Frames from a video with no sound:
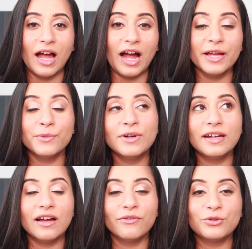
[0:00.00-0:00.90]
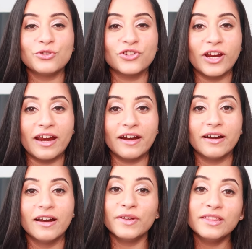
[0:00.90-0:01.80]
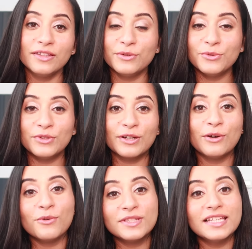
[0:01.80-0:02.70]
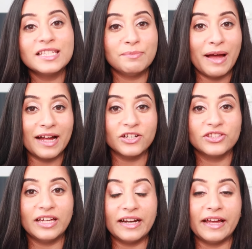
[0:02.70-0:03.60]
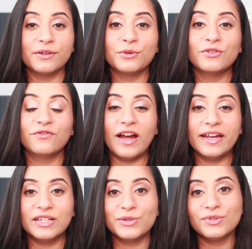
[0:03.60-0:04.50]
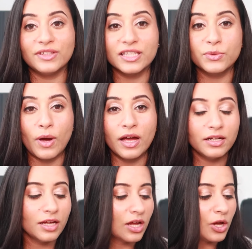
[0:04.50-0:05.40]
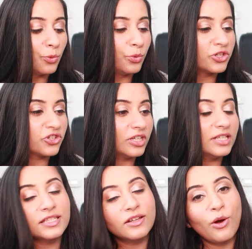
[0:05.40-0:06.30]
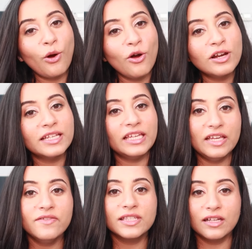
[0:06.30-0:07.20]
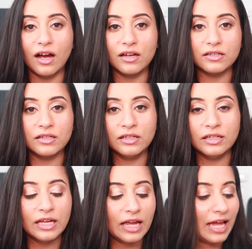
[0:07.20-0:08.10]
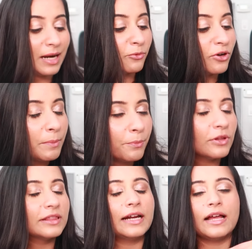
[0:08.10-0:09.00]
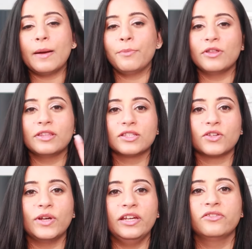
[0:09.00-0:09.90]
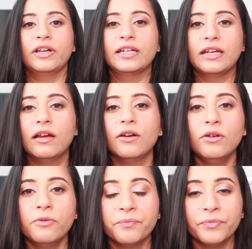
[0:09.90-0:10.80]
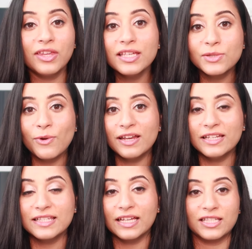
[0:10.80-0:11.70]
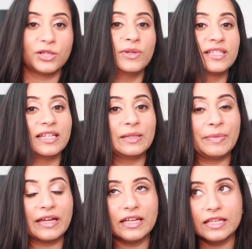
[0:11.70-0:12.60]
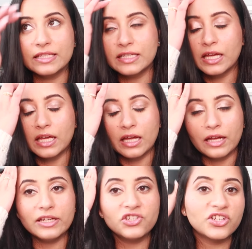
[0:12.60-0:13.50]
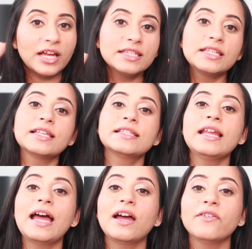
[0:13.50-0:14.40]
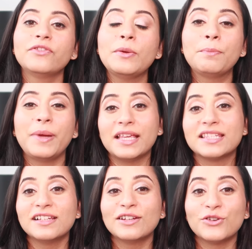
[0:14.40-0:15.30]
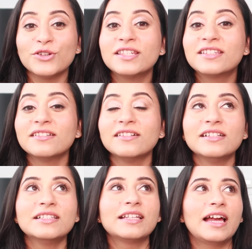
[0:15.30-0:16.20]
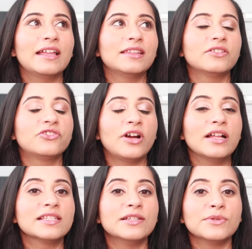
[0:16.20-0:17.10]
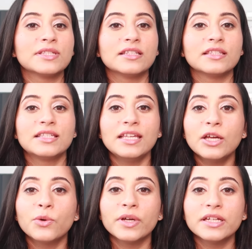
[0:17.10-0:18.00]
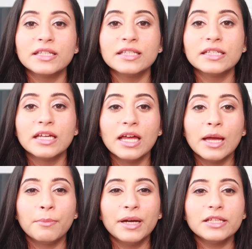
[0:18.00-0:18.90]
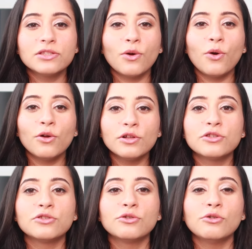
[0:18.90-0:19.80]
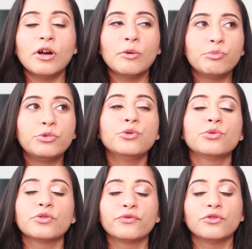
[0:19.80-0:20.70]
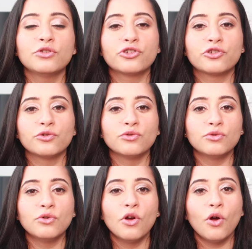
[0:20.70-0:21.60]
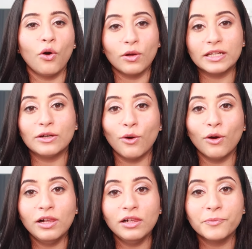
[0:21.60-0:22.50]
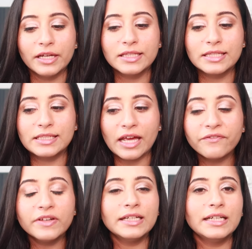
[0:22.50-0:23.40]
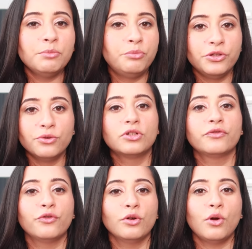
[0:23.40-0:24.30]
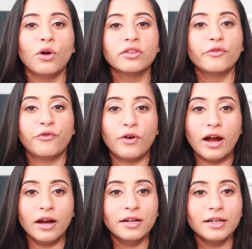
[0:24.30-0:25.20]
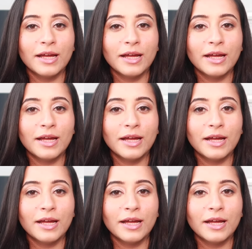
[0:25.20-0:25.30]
I would love to share with you the closest match that I could find to this one, which is called Eve's Garden. And I'm going to pull that up on the screen right now. This one is exquisite because It just doesn't have the pastel crystals and the translucent sequins, but it's also a beautiful shoe all in all. It's definitely beautiful on the front,